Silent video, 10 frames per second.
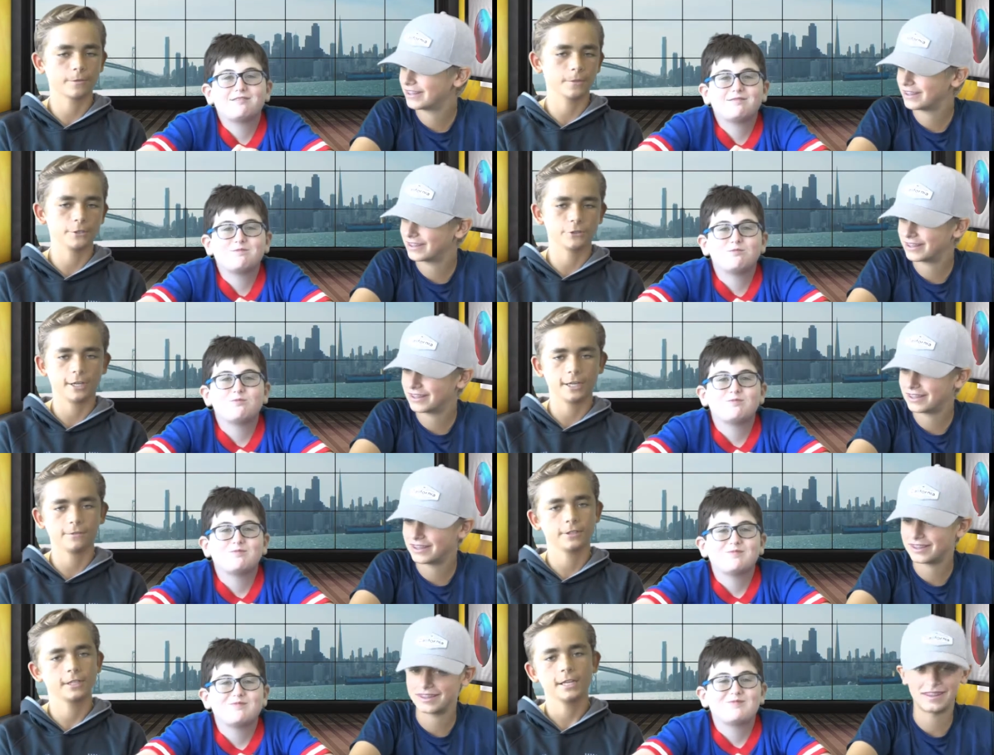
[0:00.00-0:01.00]
Speaker 1: from the
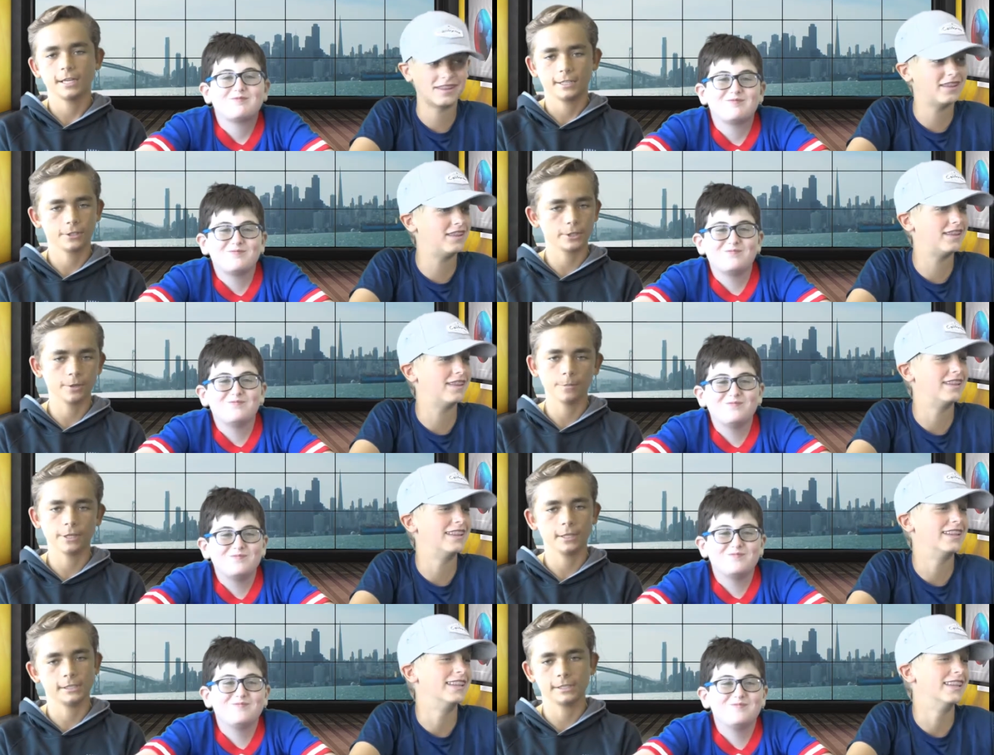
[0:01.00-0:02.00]
draft. They're going to
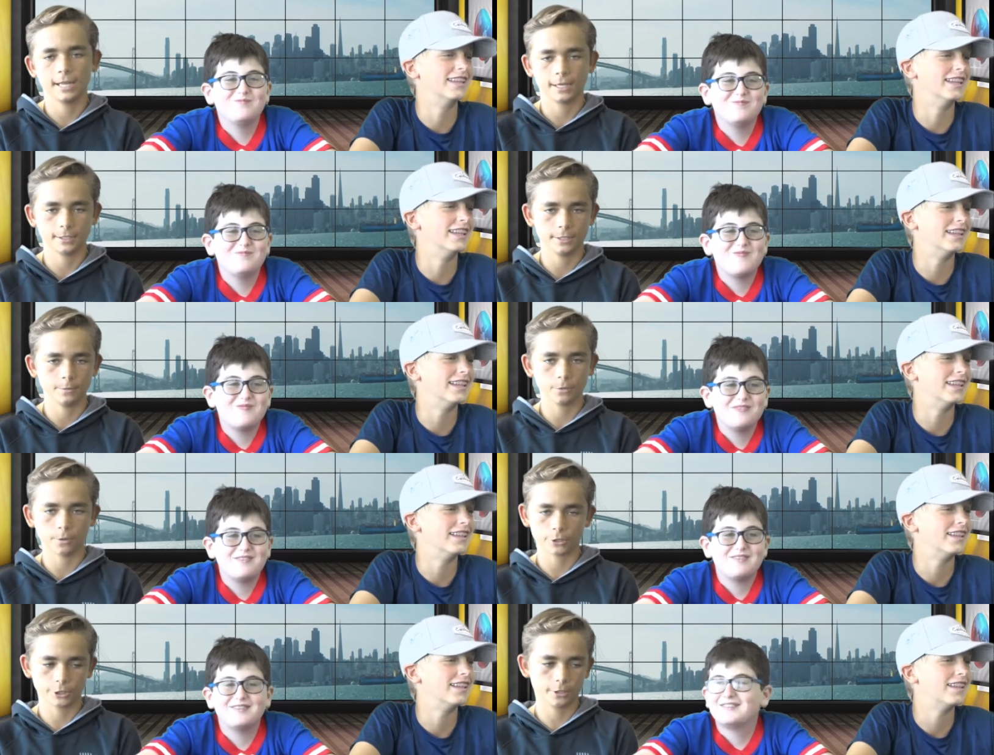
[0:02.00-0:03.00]
be a stacked team to
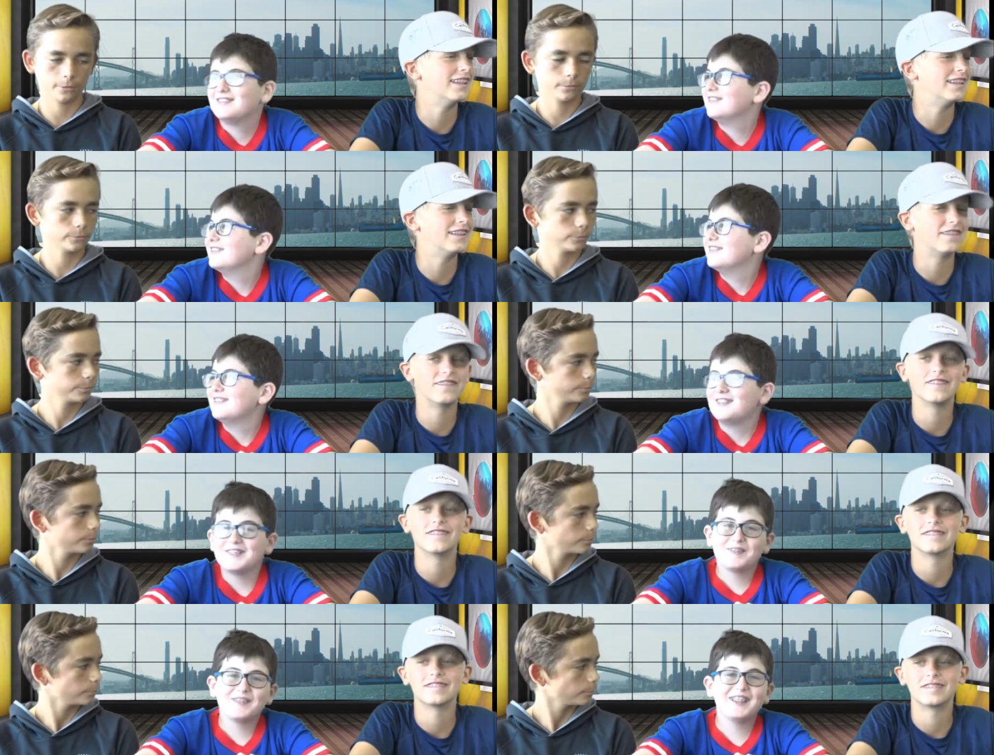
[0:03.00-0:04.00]
watch out.
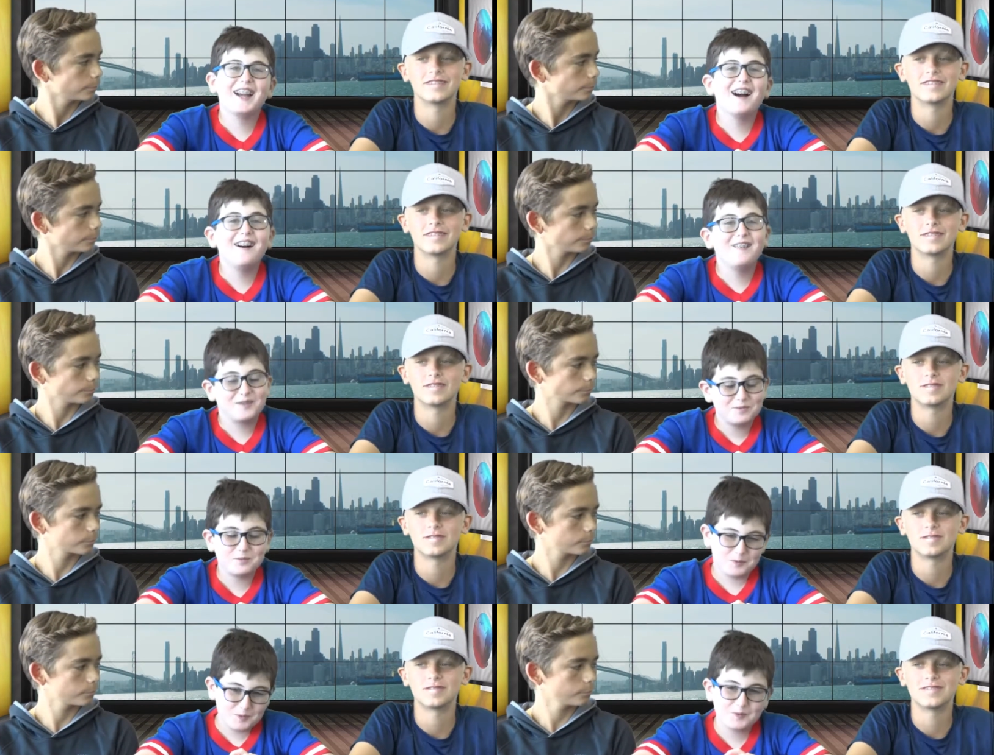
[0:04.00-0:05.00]
Yeah,
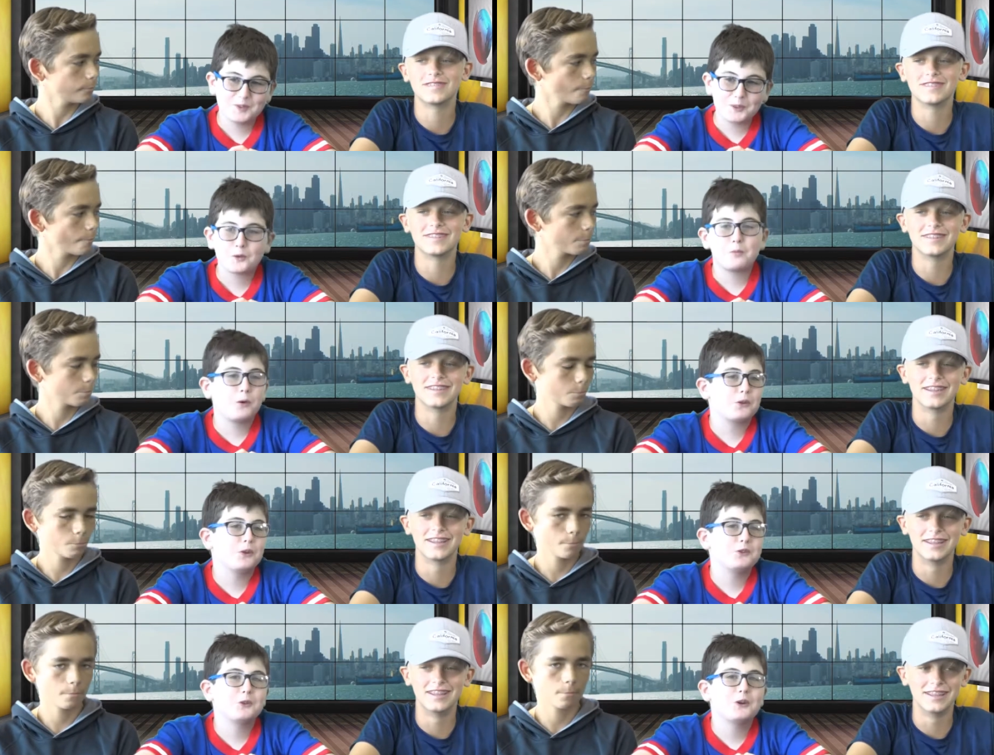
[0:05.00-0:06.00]
those are both
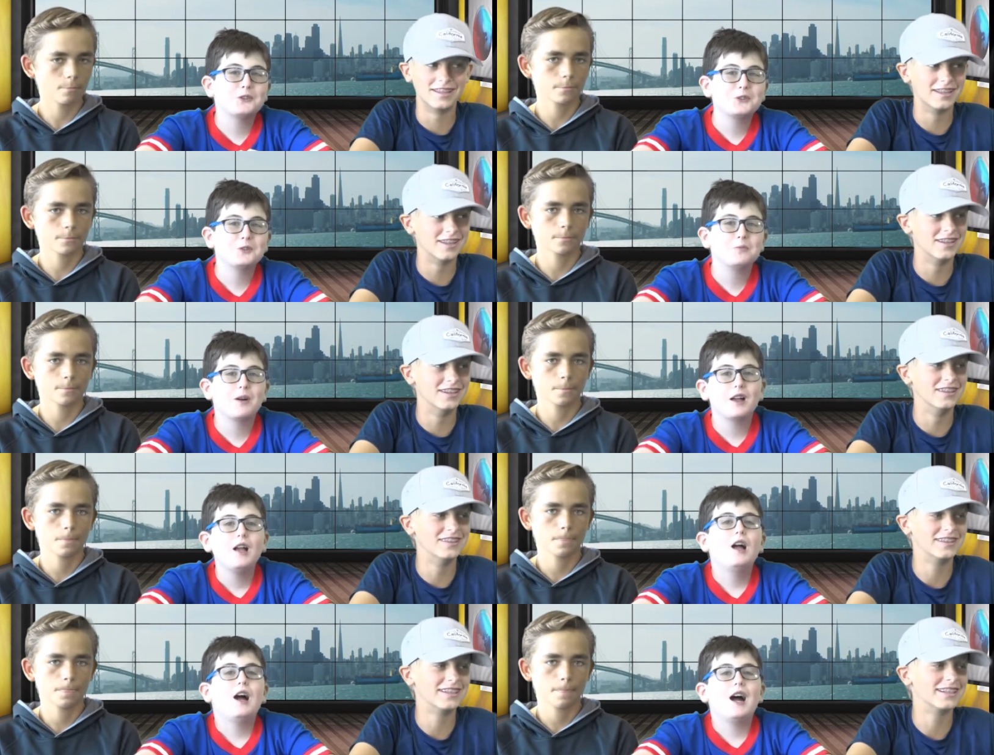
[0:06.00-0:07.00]
Speaker 2: good choices, but
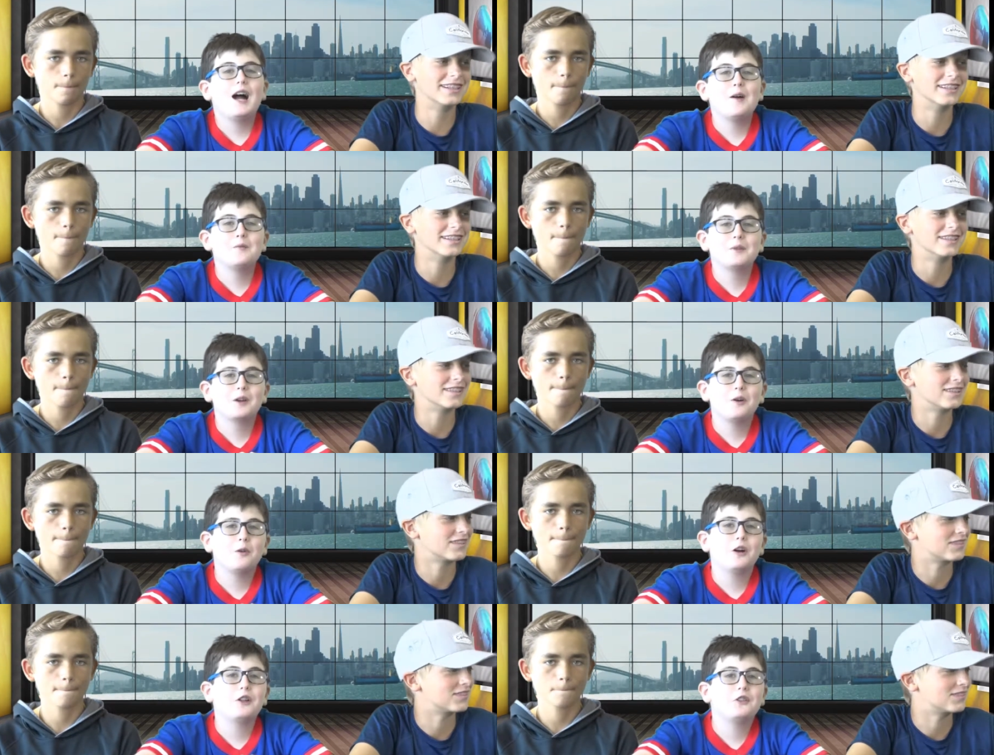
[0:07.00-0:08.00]
I'm going to
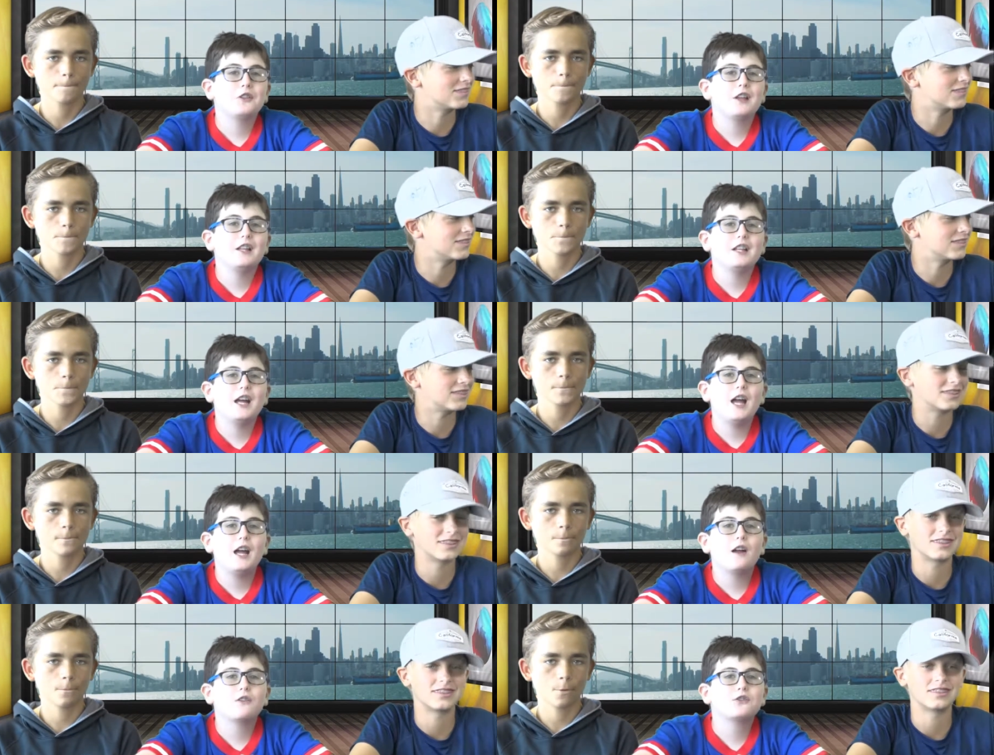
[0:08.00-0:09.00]
go with in the
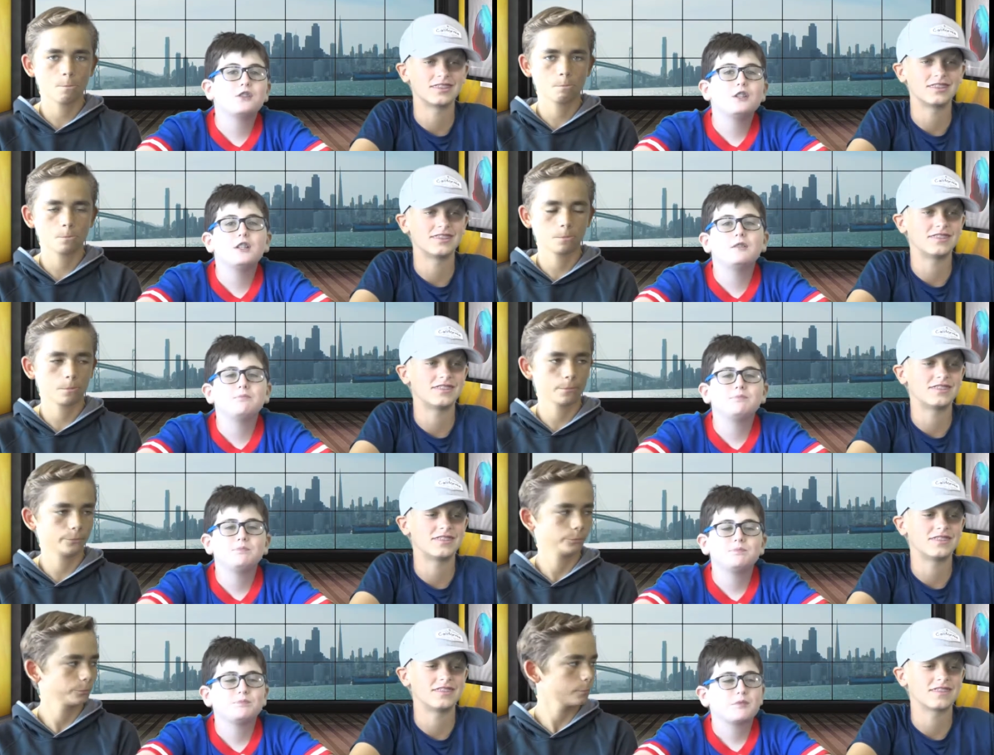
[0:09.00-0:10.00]
AFC,
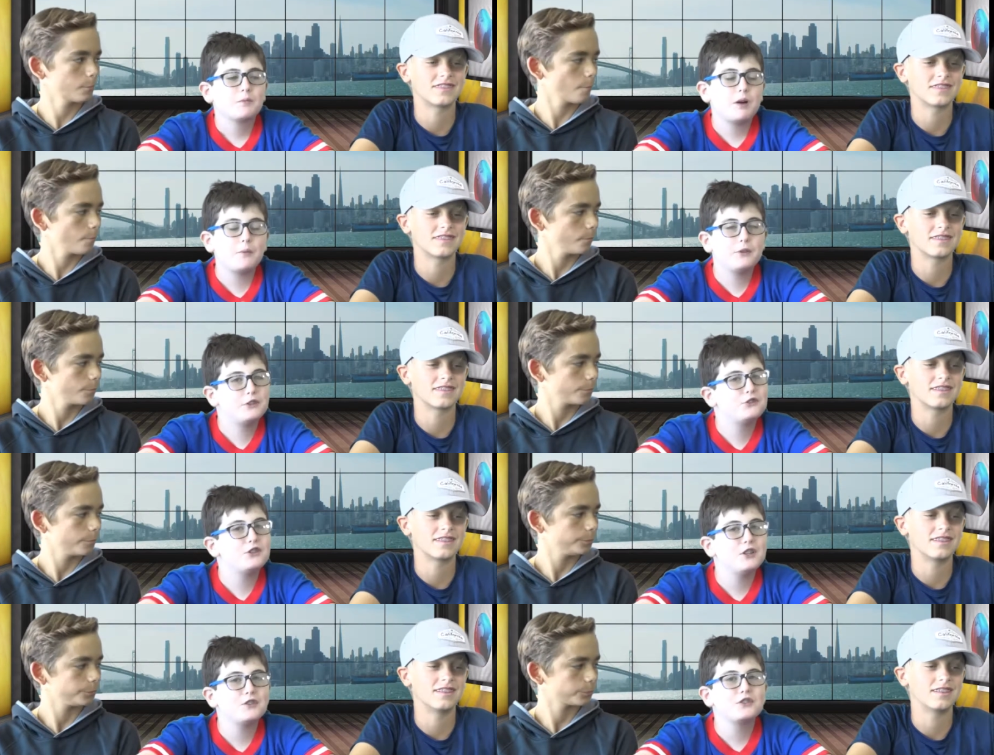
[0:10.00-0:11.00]
probably the
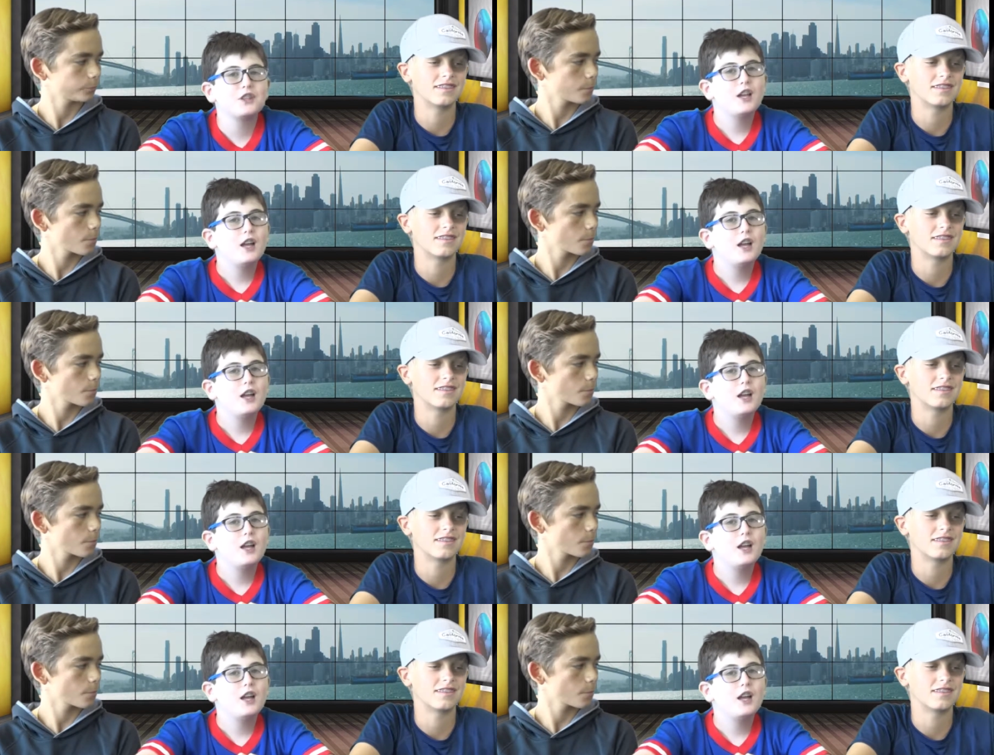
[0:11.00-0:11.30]
Chiefs,